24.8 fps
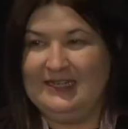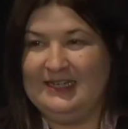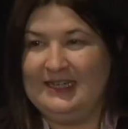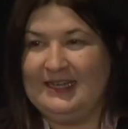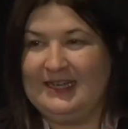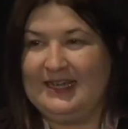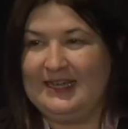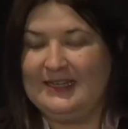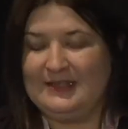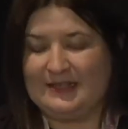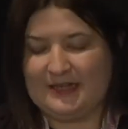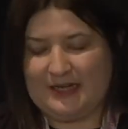
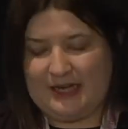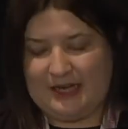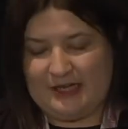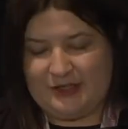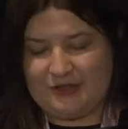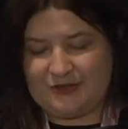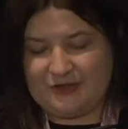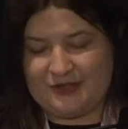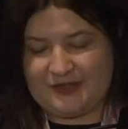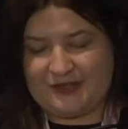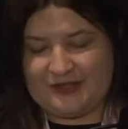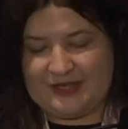In the
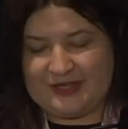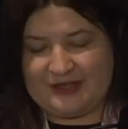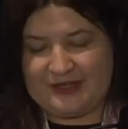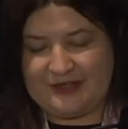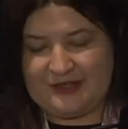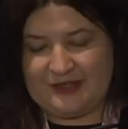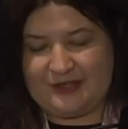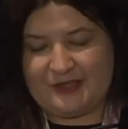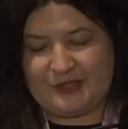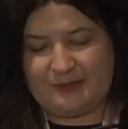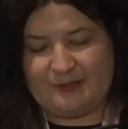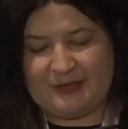cultural
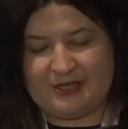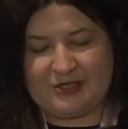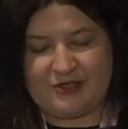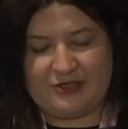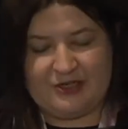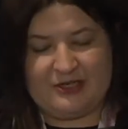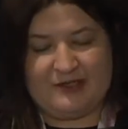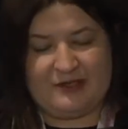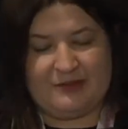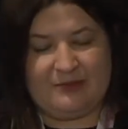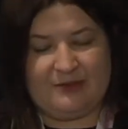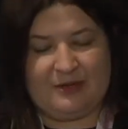sector,
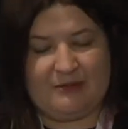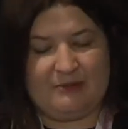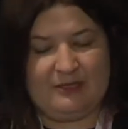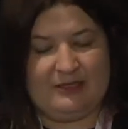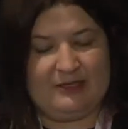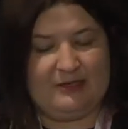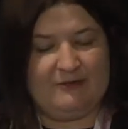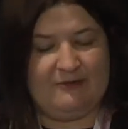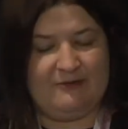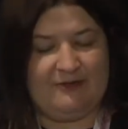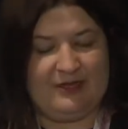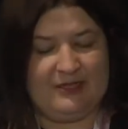especially the
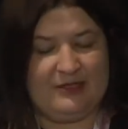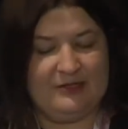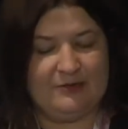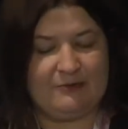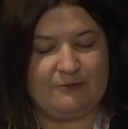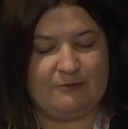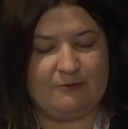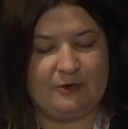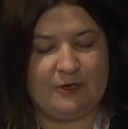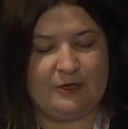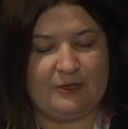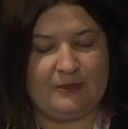publicly
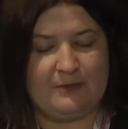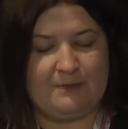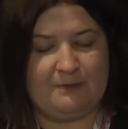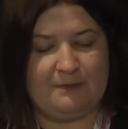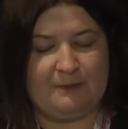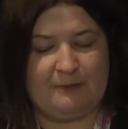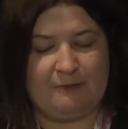funded one,